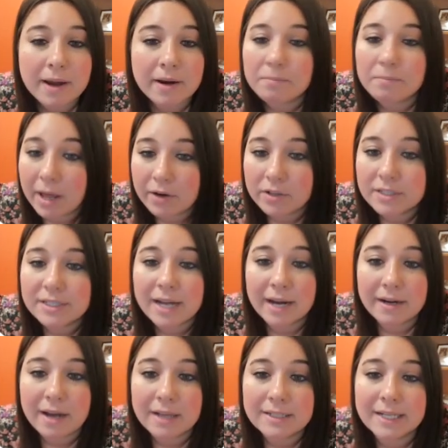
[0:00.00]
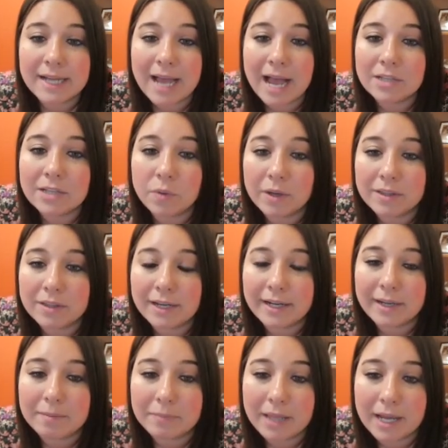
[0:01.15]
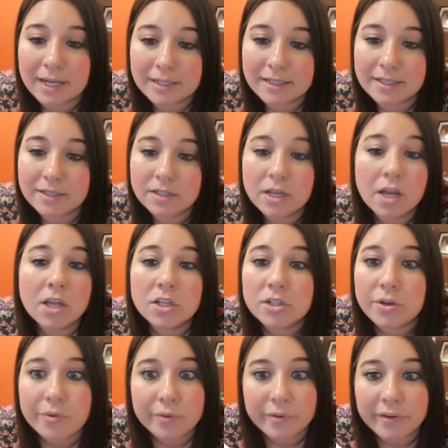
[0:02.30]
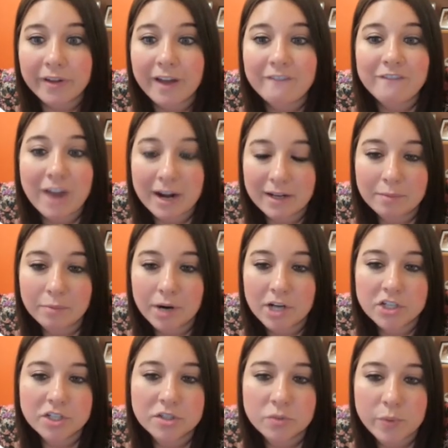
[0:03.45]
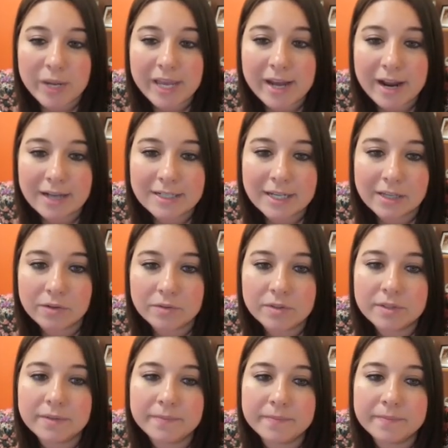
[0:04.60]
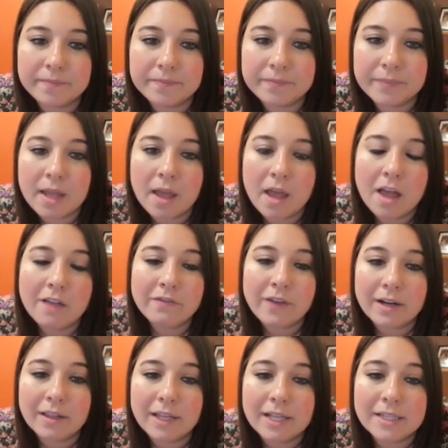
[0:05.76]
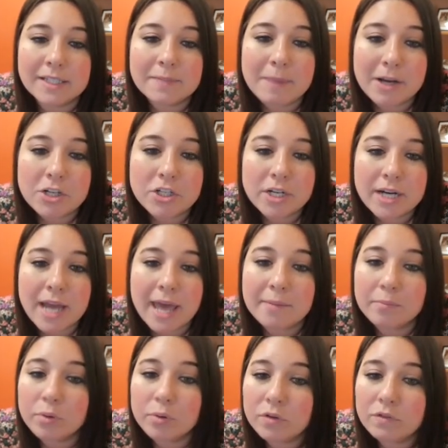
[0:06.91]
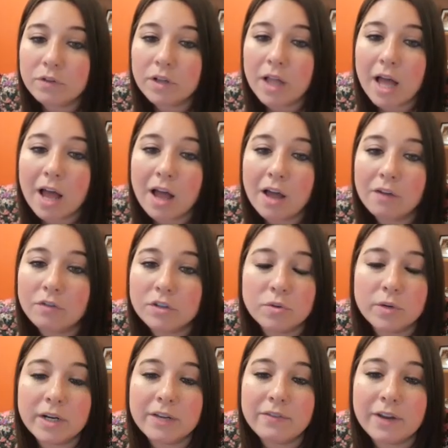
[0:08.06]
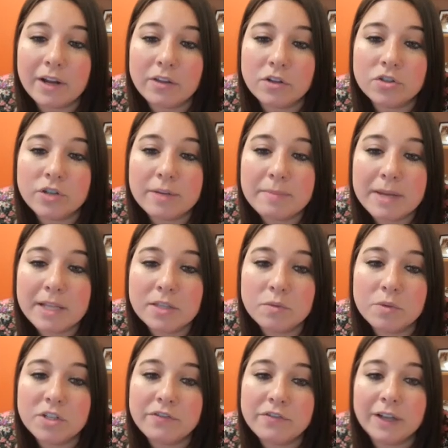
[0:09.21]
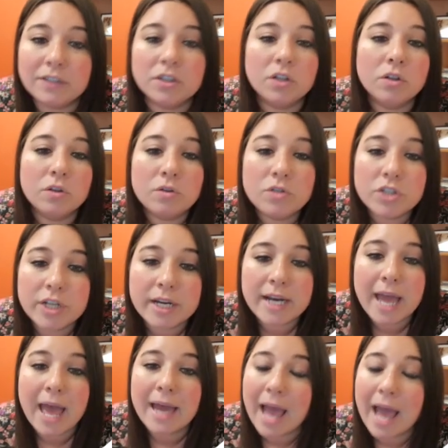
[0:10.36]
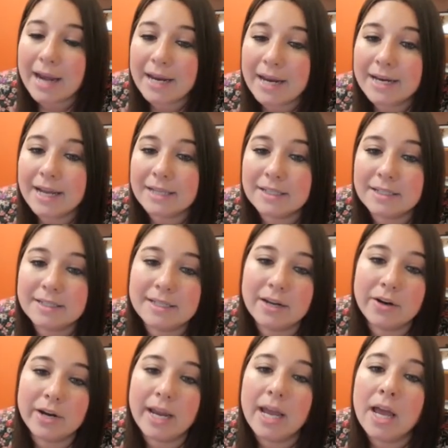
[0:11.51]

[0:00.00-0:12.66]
models, diagnostic casts, or athletic appliances. So final impressions, we cannot take those. Final inspection and approval of restorative and other treatments which affect occlusion and any necessary